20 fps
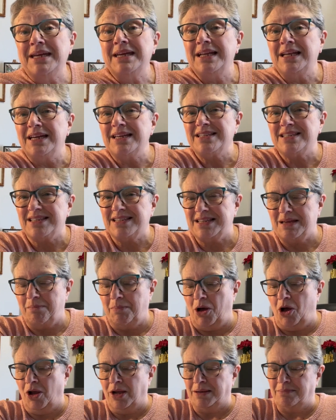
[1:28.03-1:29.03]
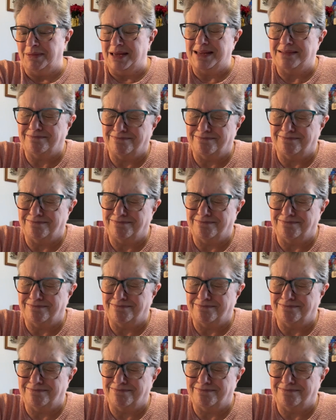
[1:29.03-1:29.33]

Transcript: He likes to sit behind me.